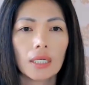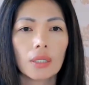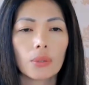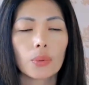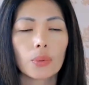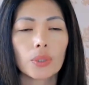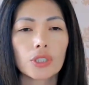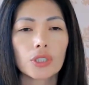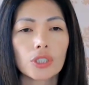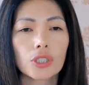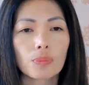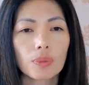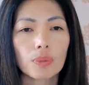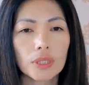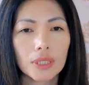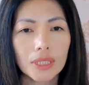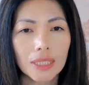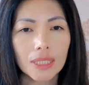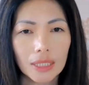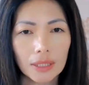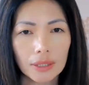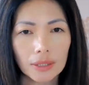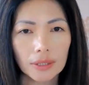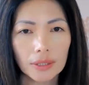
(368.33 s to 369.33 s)
which is
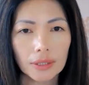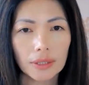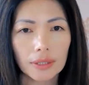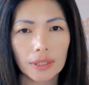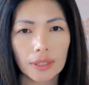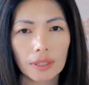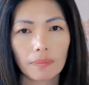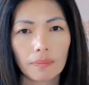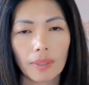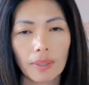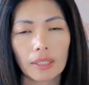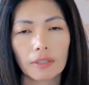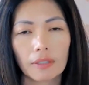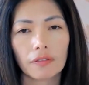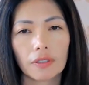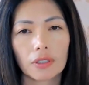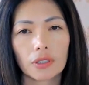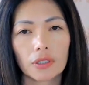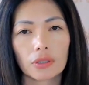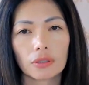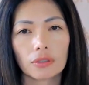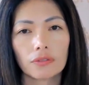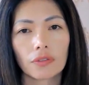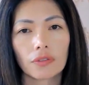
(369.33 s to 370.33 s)
particularly
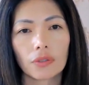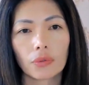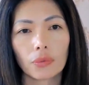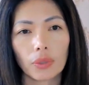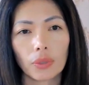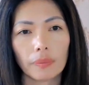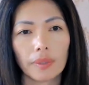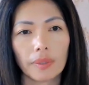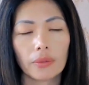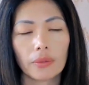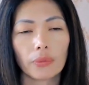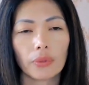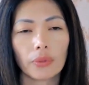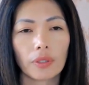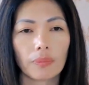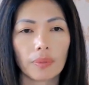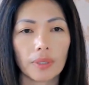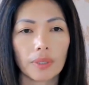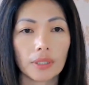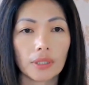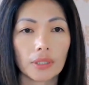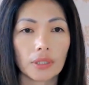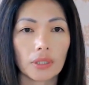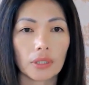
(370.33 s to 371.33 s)
beneficial for women with
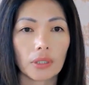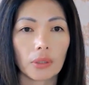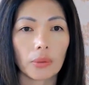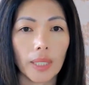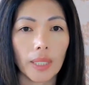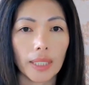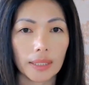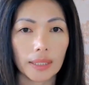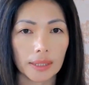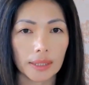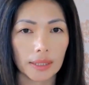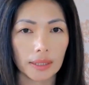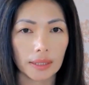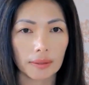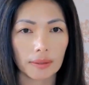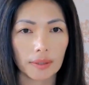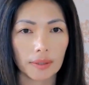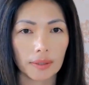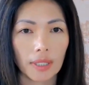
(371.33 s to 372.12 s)
PCOS.